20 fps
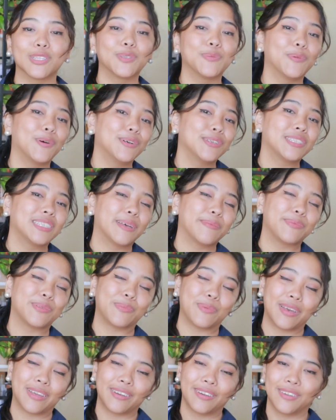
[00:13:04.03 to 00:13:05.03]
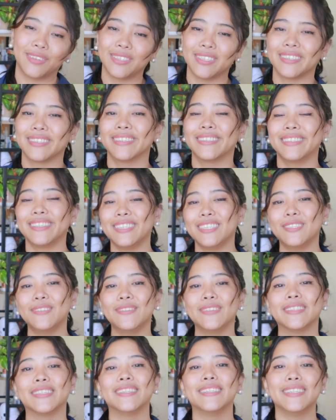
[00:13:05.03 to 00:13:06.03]
that small steps matters, and I'll see
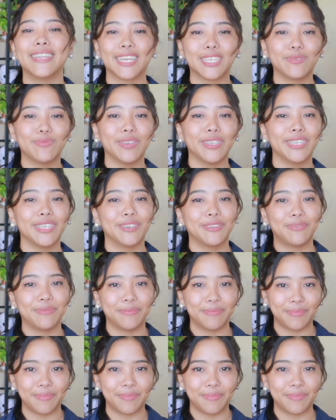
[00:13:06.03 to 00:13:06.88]
you in the next video.